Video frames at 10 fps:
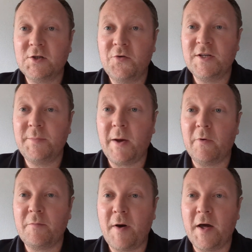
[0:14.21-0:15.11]
It's Chris back
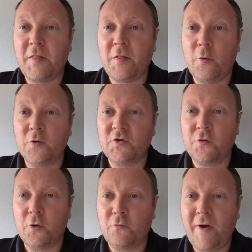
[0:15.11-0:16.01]
with my thought
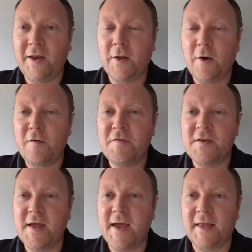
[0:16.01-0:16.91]
stroke rant of the
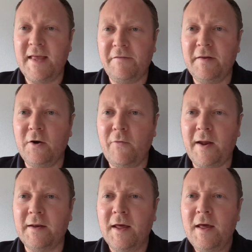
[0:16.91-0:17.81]
day. Definitely a
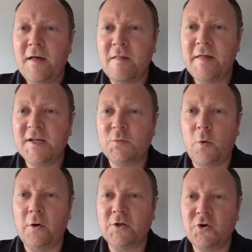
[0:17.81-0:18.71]
rant, this
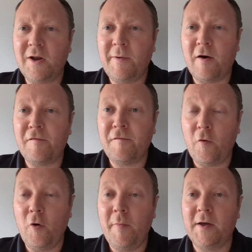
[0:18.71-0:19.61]
one. It's all about a
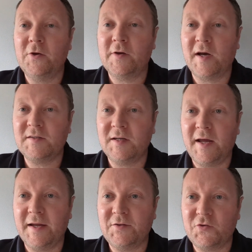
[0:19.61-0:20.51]
former Newcastle
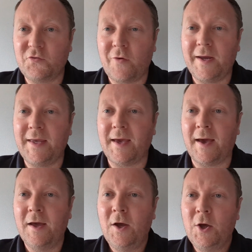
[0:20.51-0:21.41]
United
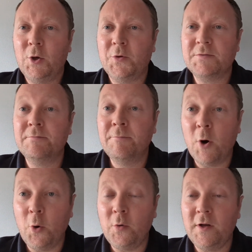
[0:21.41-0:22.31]
striker who is
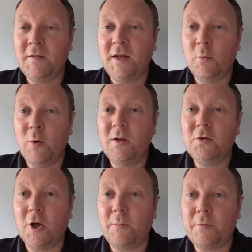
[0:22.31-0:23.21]
moaning that he will
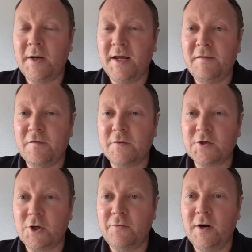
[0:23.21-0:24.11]
not play for
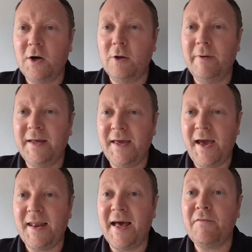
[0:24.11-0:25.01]
his current club
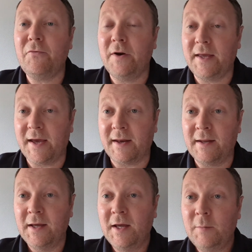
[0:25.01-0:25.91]
again, ever
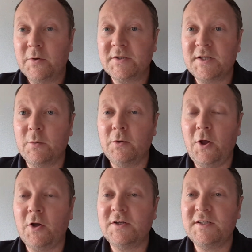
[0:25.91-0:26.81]
again, because they will
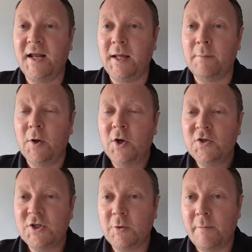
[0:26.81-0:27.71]
not sell him
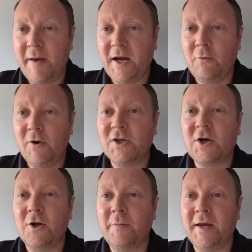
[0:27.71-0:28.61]
to a mega rich
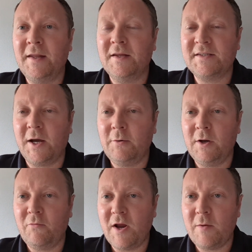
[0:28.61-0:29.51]
club in the
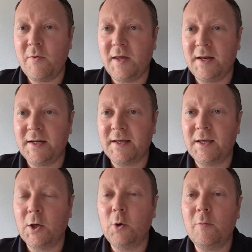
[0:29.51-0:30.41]
Saudi Arabian
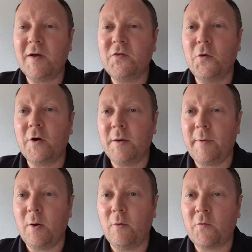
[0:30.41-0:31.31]
League. Who am I talking
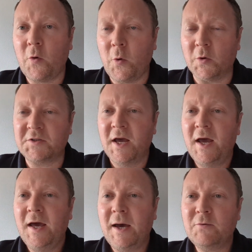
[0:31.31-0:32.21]
about? Of course,
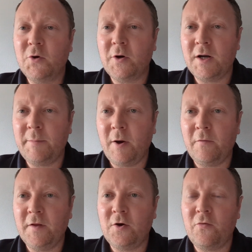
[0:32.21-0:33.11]
I'm talking
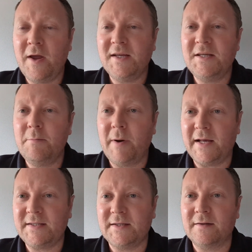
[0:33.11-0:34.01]
about the crazy
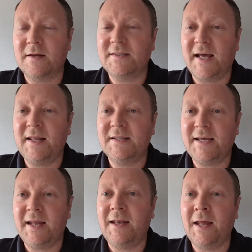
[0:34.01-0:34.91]
bastard that is
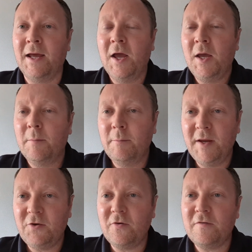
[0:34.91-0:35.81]
Aleksandar
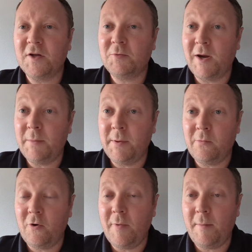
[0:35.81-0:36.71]
Mitrovic. Many
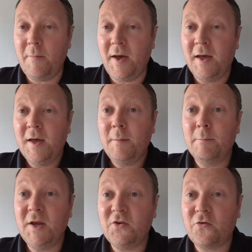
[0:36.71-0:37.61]
people remember
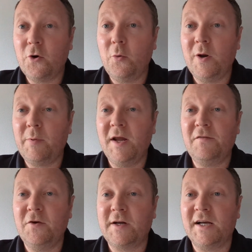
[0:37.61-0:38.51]
Mitro when he
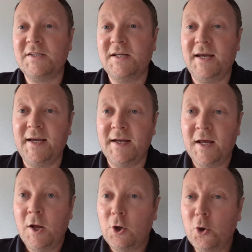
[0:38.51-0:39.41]
played for Newcastle
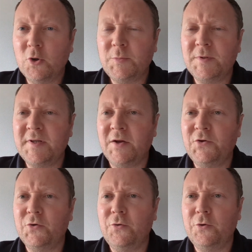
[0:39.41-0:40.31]
United. Loads of
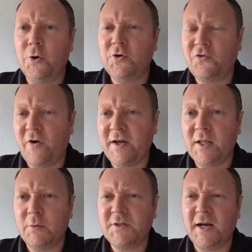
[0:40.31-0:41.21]
potential, young
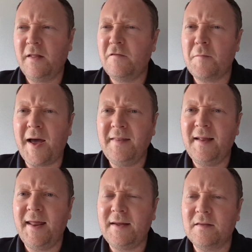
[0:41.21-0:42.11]
striker that was signed, I think, from
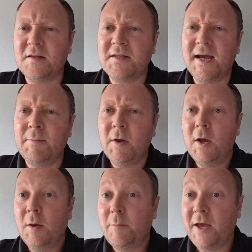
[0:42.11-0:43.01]
Anderlecht at the time.
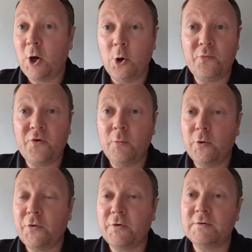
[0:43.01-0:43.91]
Big hope for him. We
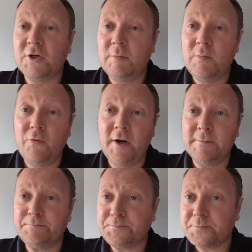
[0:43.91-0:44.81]
all thought he was going to be
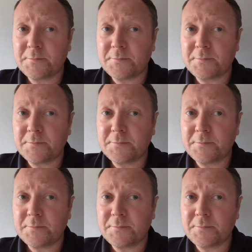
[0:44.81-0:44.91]
brilliant.